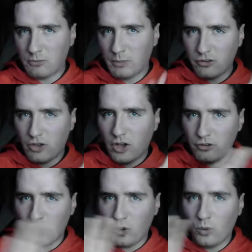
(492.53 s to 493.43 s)
but it's
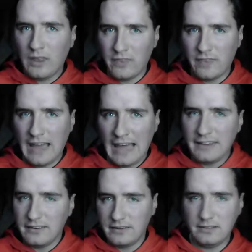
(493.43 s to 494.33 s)
also that,
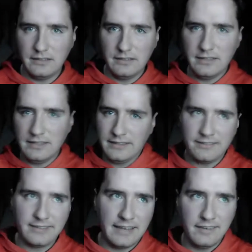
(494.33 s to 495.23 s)
in a
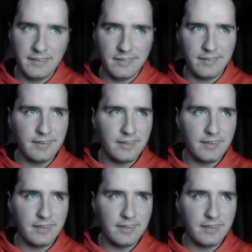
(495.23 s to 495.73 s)
sense.